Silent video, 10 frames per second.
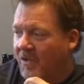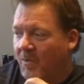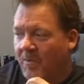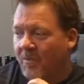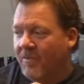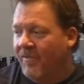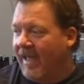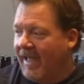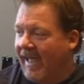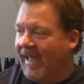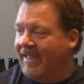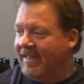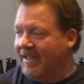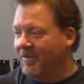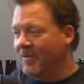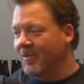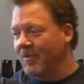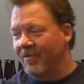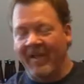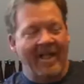First one was Van Hazy,
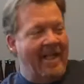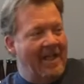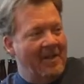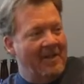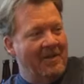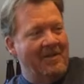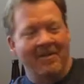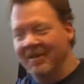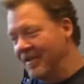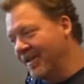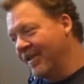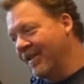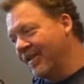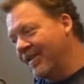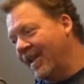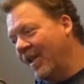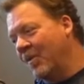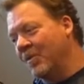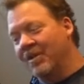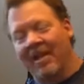which was a Van Halen.
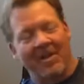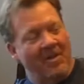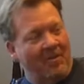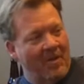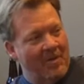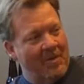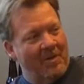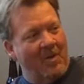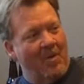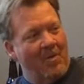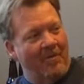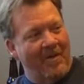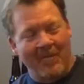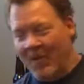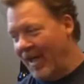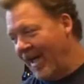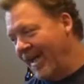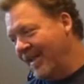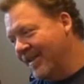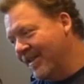Second one was Guns N' Roses, Cold November
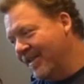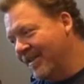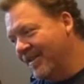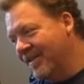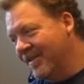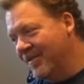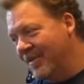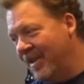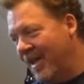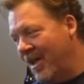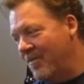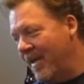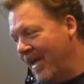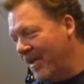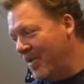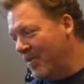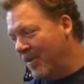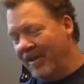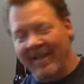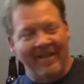A's, did Iron Maiden,
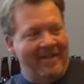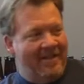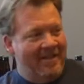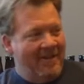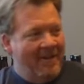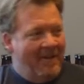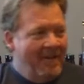The Police.